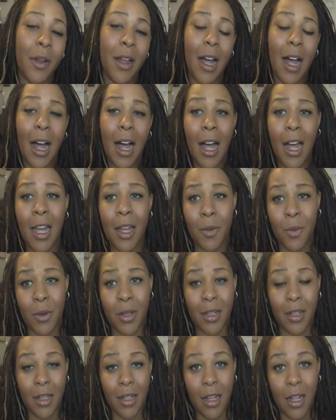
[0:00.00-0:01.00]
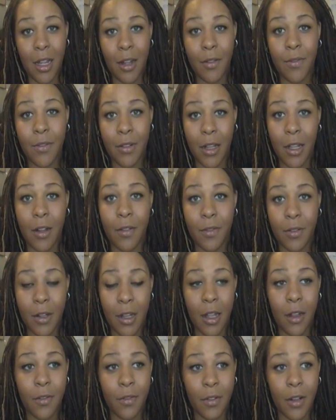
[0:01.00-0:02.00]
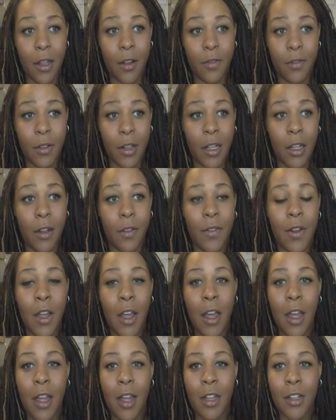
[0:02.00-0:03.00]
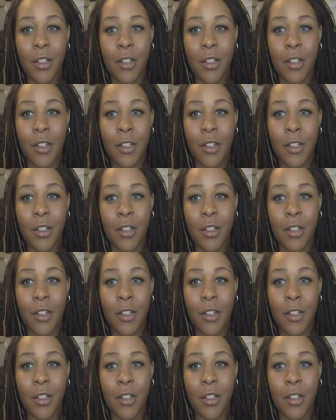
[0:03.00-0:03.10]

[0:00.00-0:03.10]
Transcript: but I would love, love, love, love, love